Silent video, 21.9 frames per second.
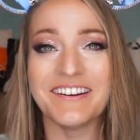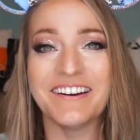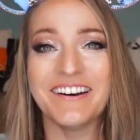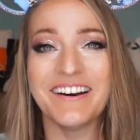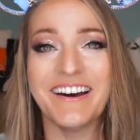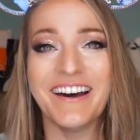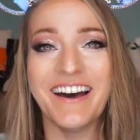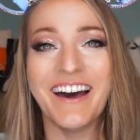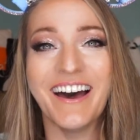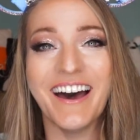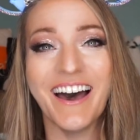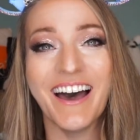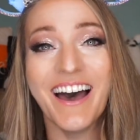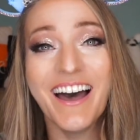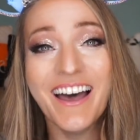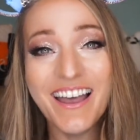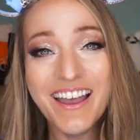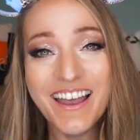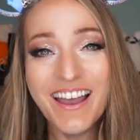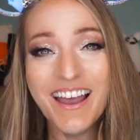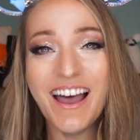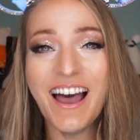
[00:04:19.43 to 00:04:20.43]

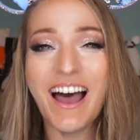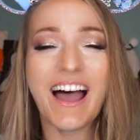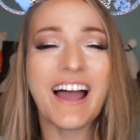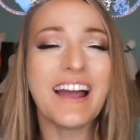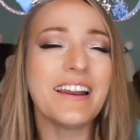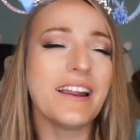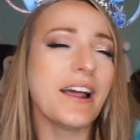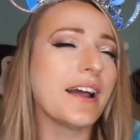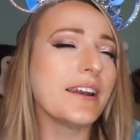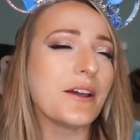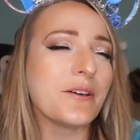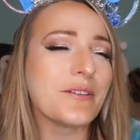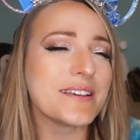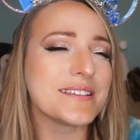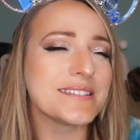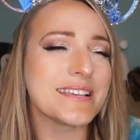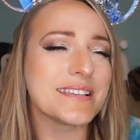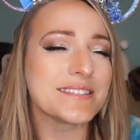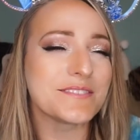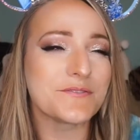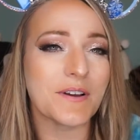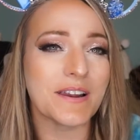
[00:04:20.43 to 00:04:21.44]
I know that
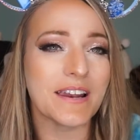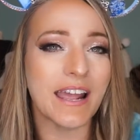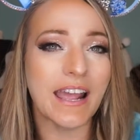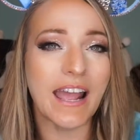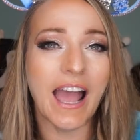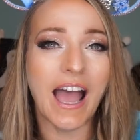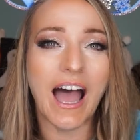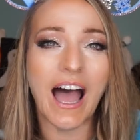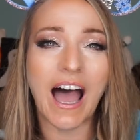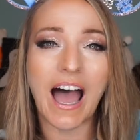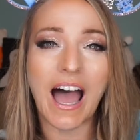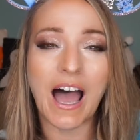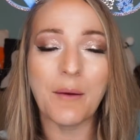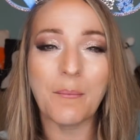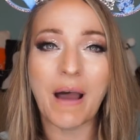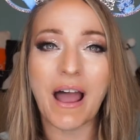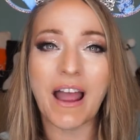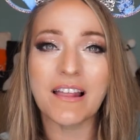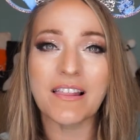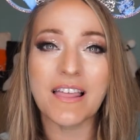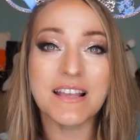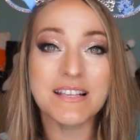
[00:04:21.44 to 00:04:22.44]
sounds funny.
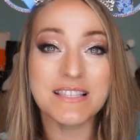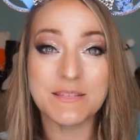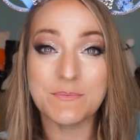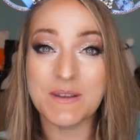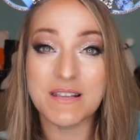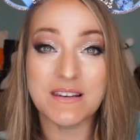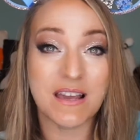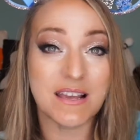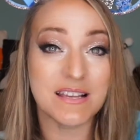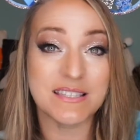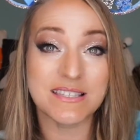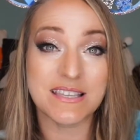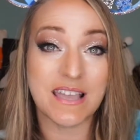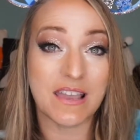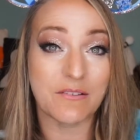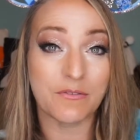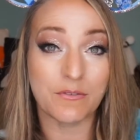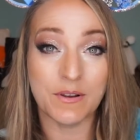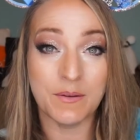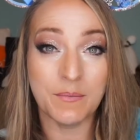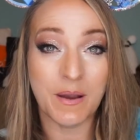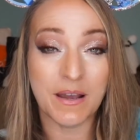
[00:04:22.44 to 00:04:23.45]
I like to be nice to
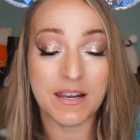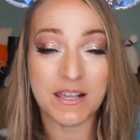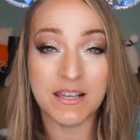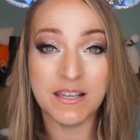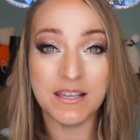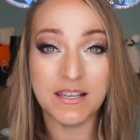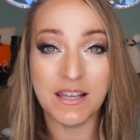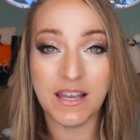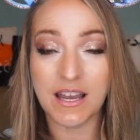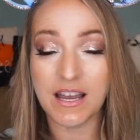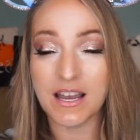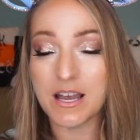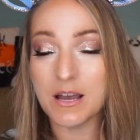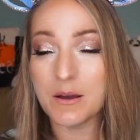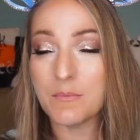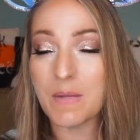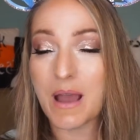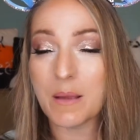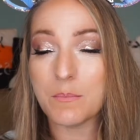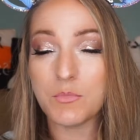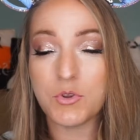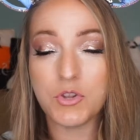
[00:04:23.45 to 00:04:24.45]
everybody.
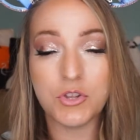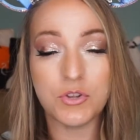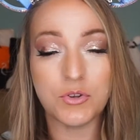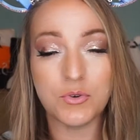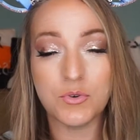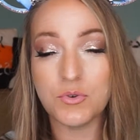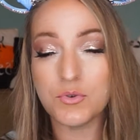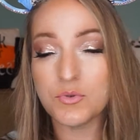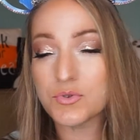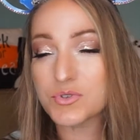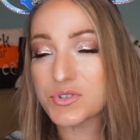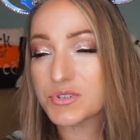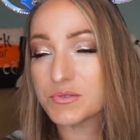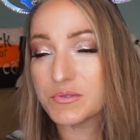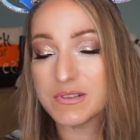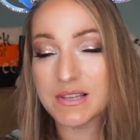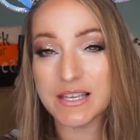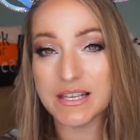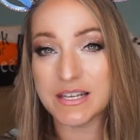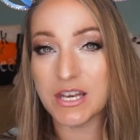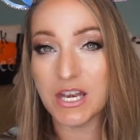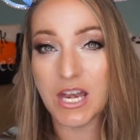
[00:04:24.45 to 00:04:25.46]
I'm
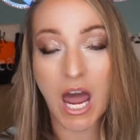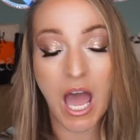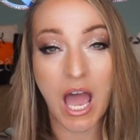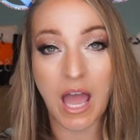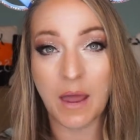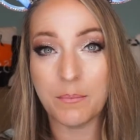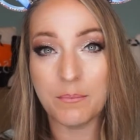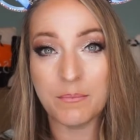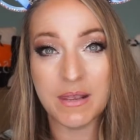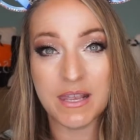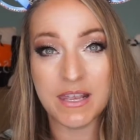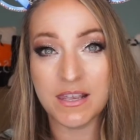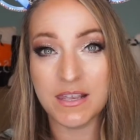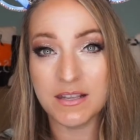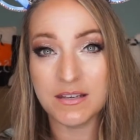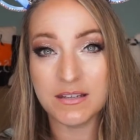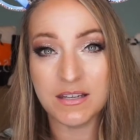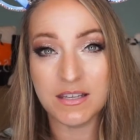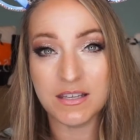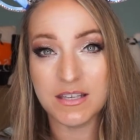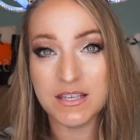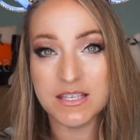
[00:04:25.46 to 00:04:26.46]
usually not
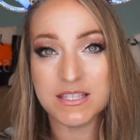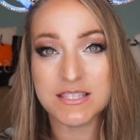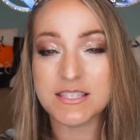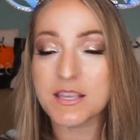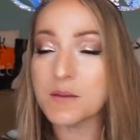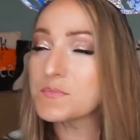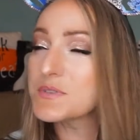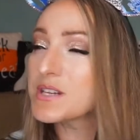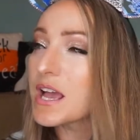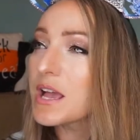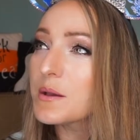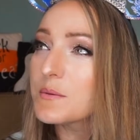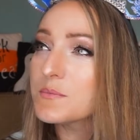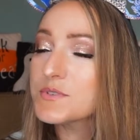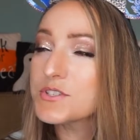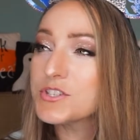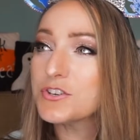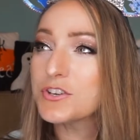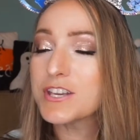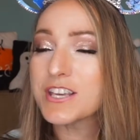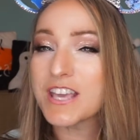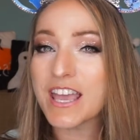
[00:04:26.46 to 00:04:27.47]
mean. Sometimes
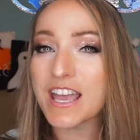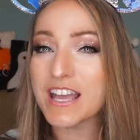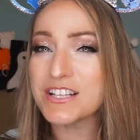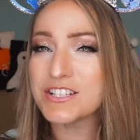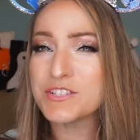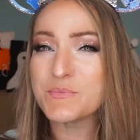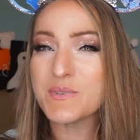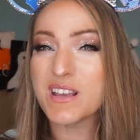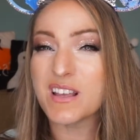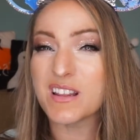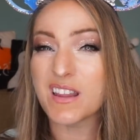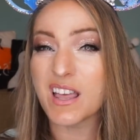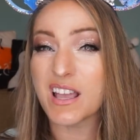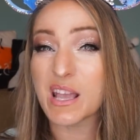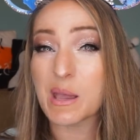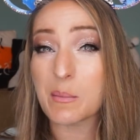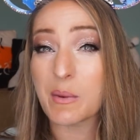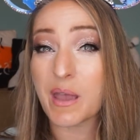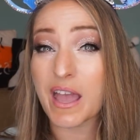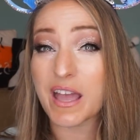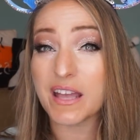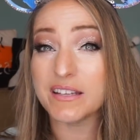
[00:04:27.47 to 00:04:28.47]
you can catch me on like
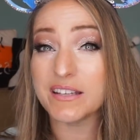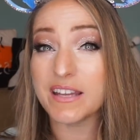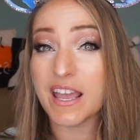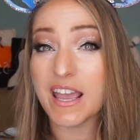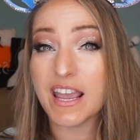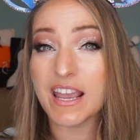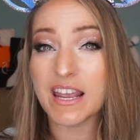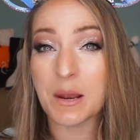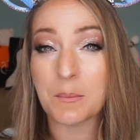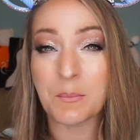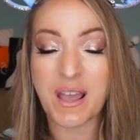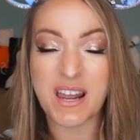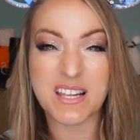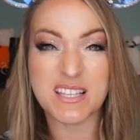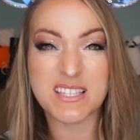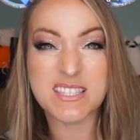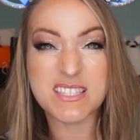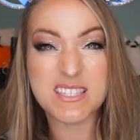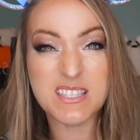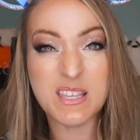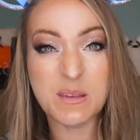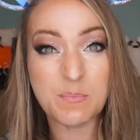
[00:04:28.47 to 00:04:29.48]
a bad day and I'm kind of
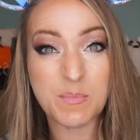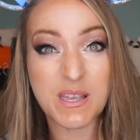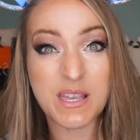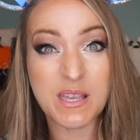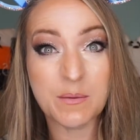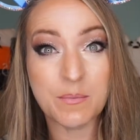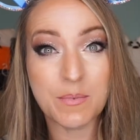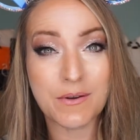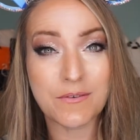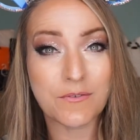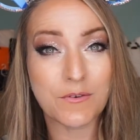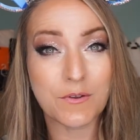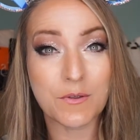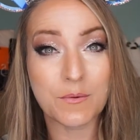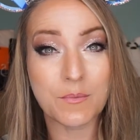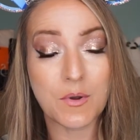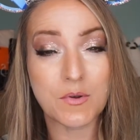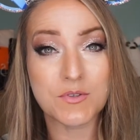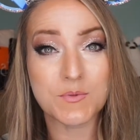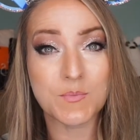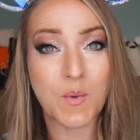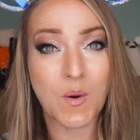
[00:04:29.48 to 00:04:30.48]
snippy, but for the
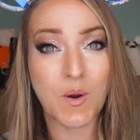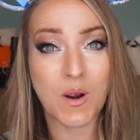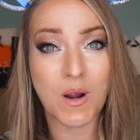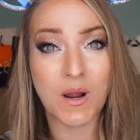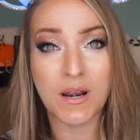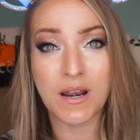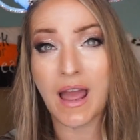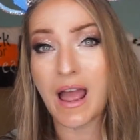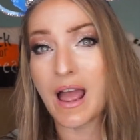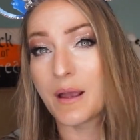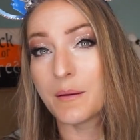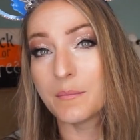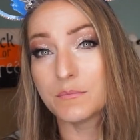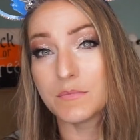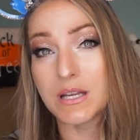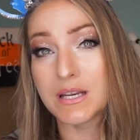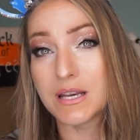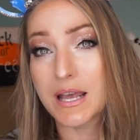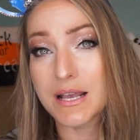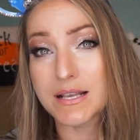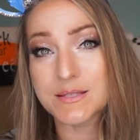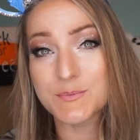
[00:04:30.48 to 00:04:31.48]
most part, I'm a
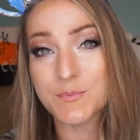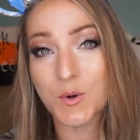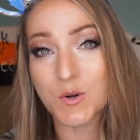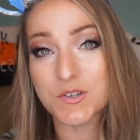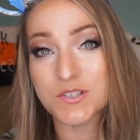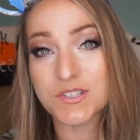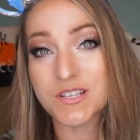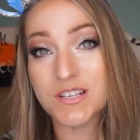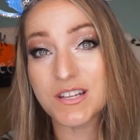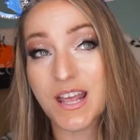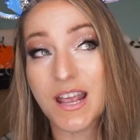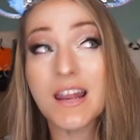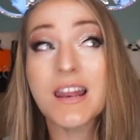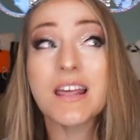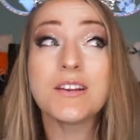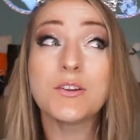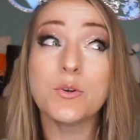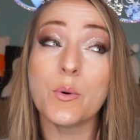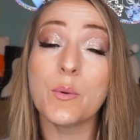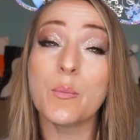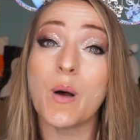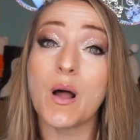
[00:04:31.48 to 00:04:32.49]
nice person. And I
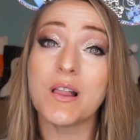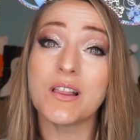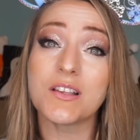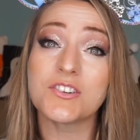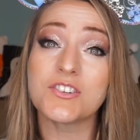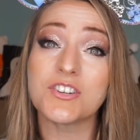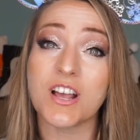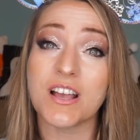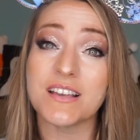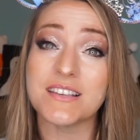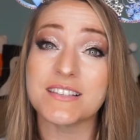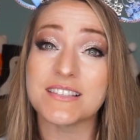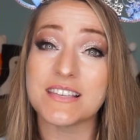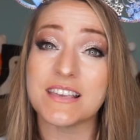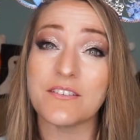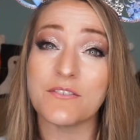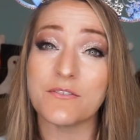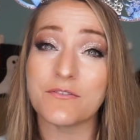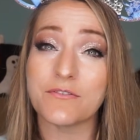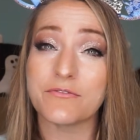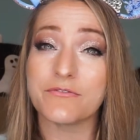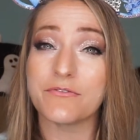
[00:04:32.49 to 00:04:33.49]
do apologize
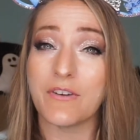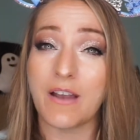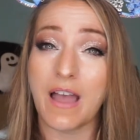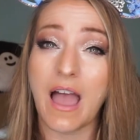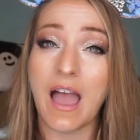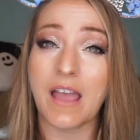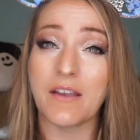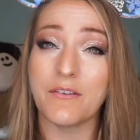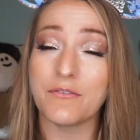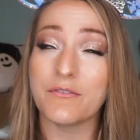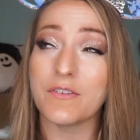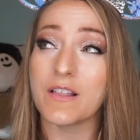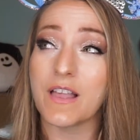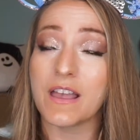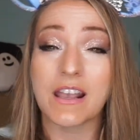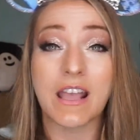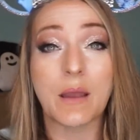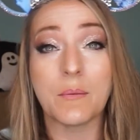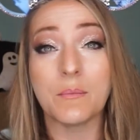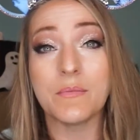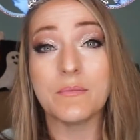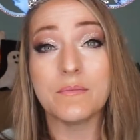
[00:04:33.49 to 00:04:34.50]
if I feel like
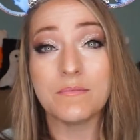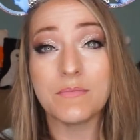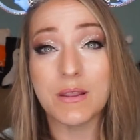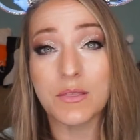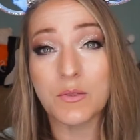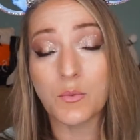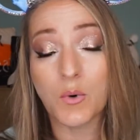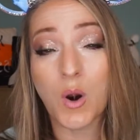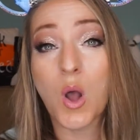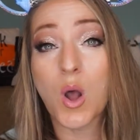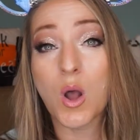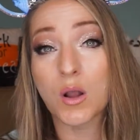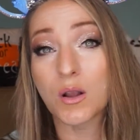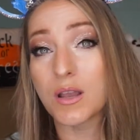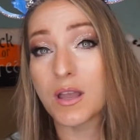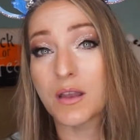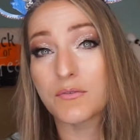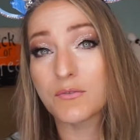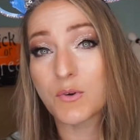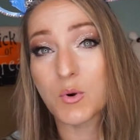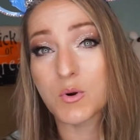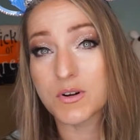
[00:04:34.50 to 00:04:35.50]
I'm in the wrong.
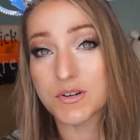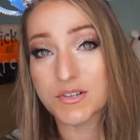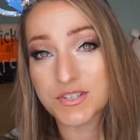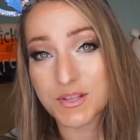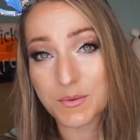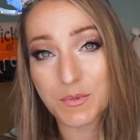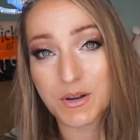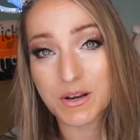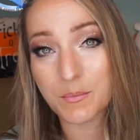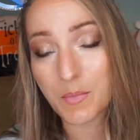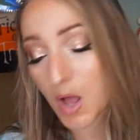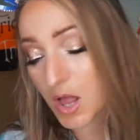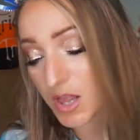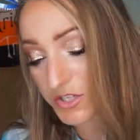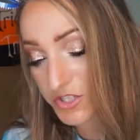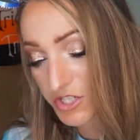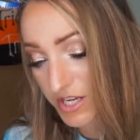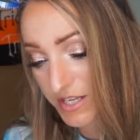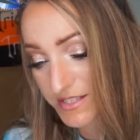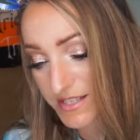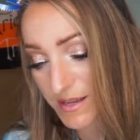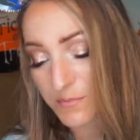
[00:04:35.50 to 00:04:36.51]
Of course, I'm gonna
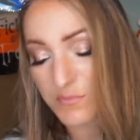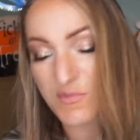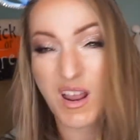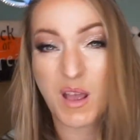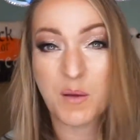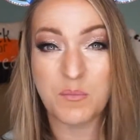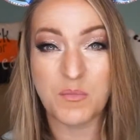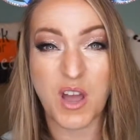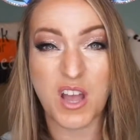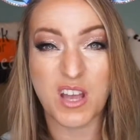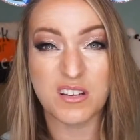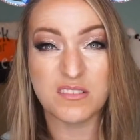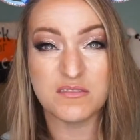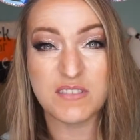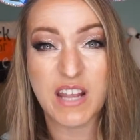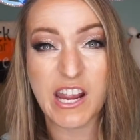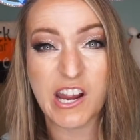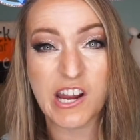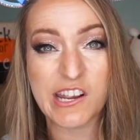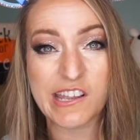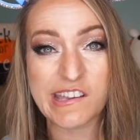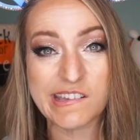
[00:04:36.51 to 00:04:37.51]
apologize. I'm not
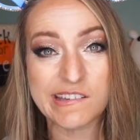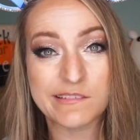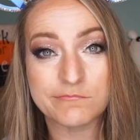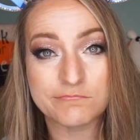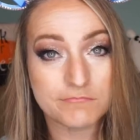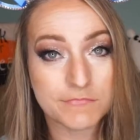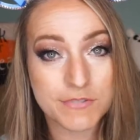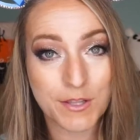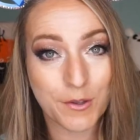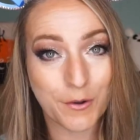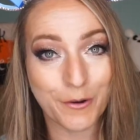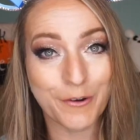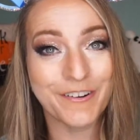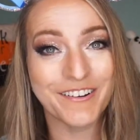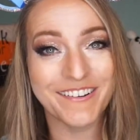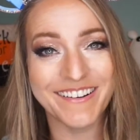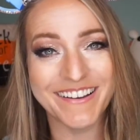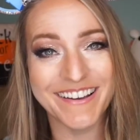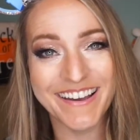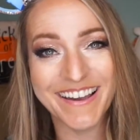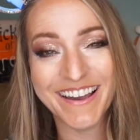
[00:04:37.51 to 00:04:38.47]
arrogant, so.